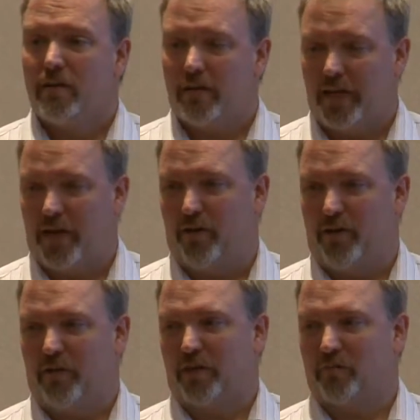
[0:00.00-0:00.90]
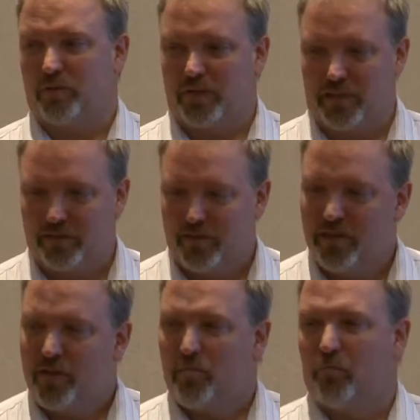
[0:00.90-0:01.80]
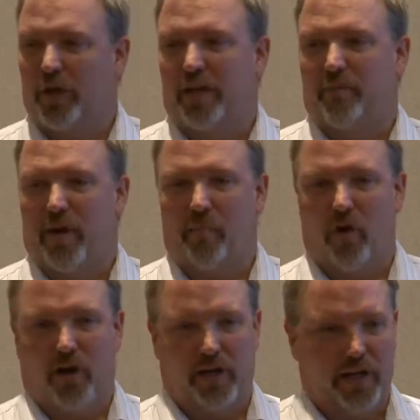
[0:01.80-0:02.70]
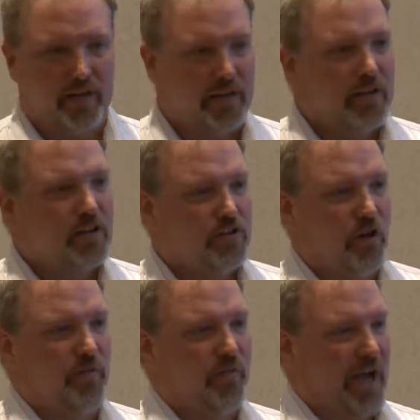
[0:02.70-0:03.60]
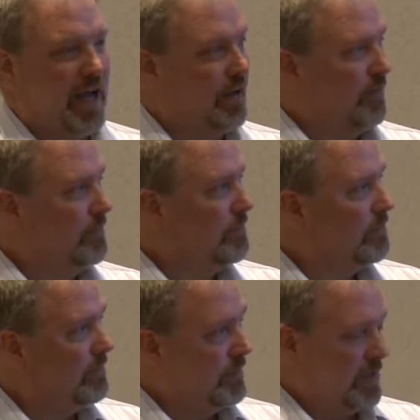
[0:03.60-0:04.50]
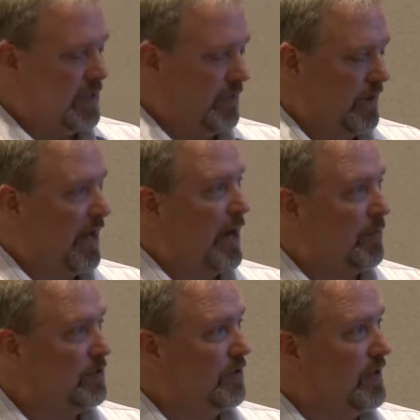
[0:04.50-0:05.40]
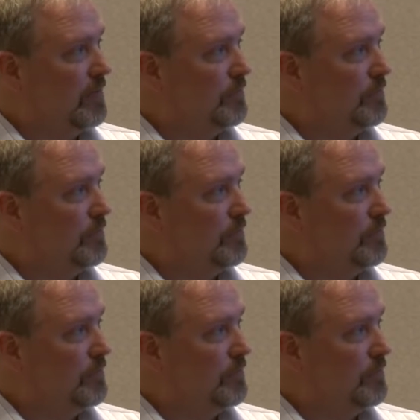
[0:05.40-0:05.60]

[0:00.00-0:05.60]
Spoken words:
layer in your expertise, bring in inbound marketing, show them the value. You've got an opportunity.